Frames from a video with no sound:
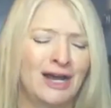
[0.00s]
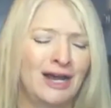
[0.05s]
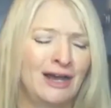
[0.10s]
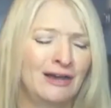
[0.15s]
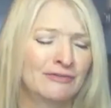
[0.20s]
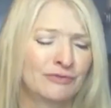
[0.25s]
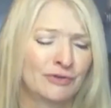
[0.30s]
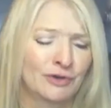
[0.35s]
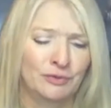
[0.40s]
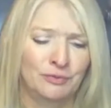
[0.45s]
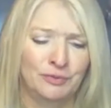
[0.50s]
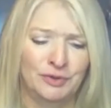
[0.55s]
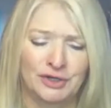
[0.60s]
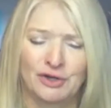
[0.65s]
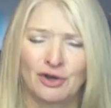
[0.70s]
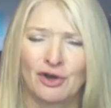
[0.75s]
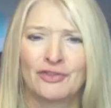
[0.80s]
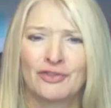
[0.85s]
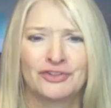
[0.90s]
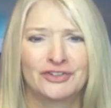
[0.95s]
I vote we
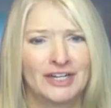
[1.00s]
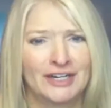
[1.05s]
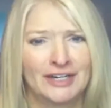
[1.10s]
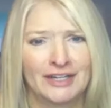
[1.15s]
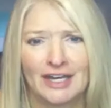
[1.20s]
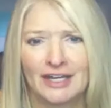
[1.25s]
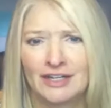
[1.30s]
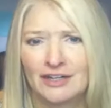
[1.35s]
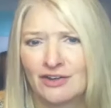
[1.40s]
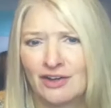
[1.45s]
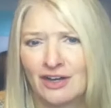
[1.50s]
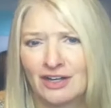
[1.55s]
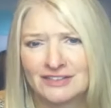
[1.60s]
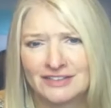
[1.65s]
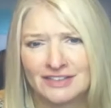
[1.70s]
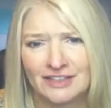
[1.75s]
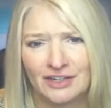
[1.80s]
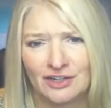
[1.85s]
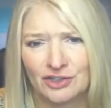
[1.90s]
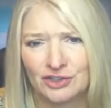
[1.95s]
call the dedicated
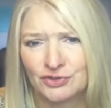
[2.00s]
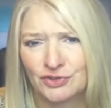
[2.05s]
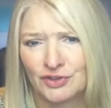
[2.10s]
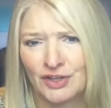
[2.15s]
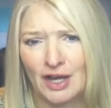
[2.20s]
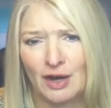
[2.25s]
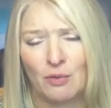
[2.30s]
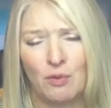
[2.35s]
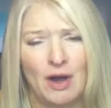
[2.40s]
concierge for that.